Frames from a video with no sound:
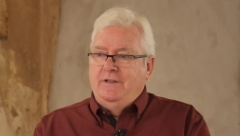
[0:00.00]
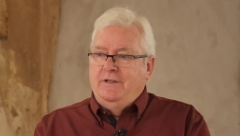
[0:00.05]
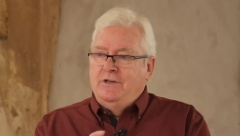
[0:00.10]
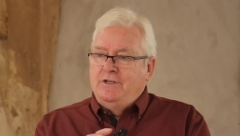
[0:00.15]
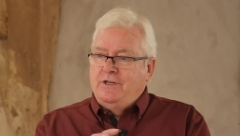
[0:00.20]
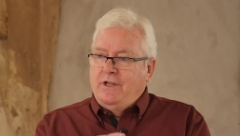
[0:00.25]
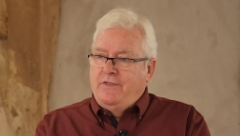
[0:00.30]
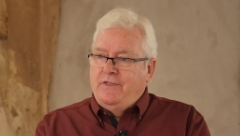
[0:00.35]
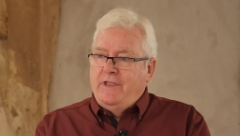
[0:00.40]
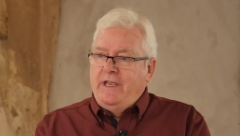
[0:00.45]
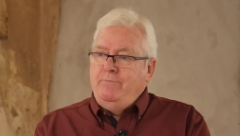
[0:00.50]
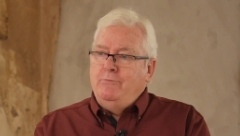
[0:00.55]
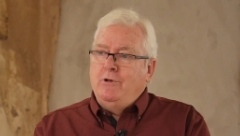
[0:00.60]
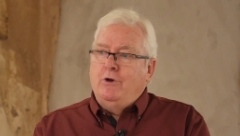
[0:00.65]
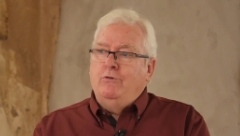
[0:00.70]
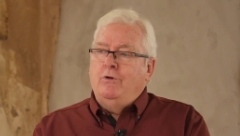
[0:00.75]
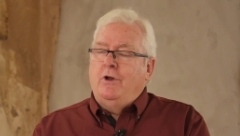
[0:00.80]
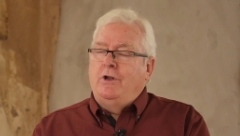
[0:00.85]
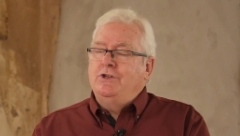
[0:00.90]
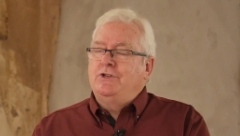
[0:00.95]
there's a theme
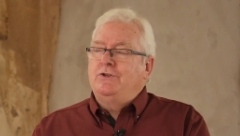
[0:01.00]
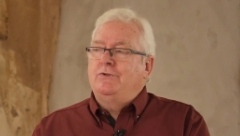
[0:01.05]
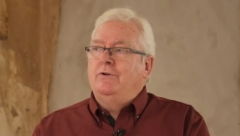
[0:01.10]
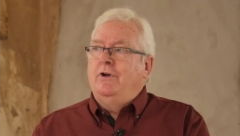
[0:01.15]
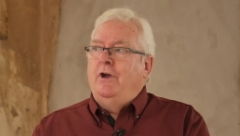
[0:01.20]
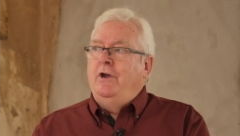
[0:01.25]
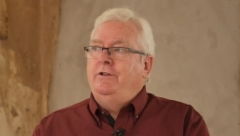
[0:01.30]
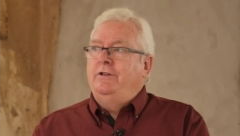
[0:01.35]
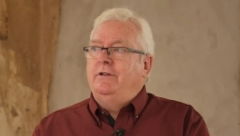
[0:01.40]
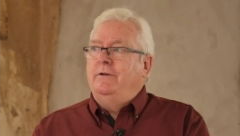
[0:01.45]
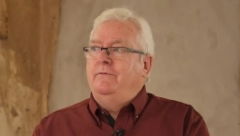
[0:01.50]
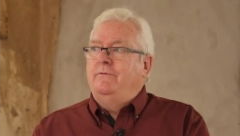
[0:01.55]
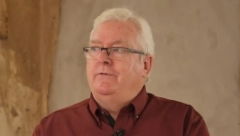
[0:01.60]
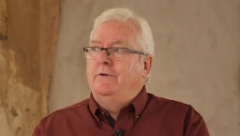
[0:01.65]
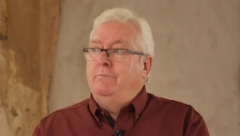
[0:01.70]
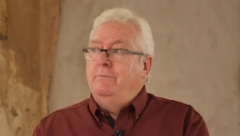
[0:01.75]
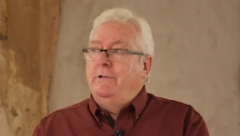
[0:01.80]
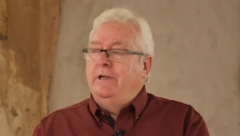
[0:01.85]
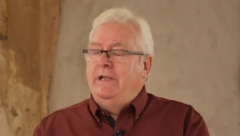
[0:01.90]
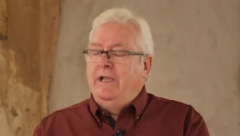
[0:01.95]
that runs throughout them
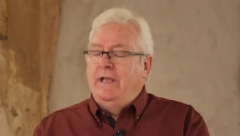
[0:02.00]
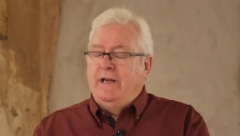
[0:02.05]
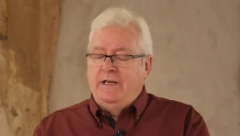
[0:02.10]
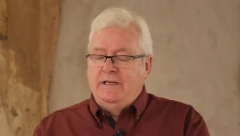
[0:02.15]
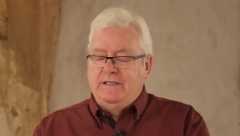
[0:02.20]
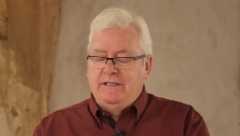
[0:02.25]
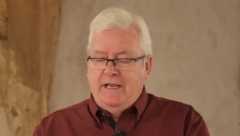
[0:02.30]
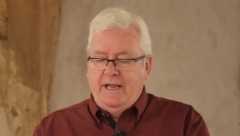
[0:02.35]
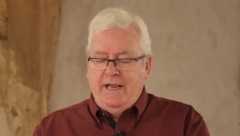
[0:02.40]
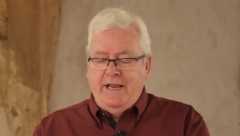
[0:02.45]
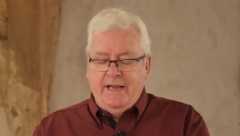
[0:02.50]
from beginning to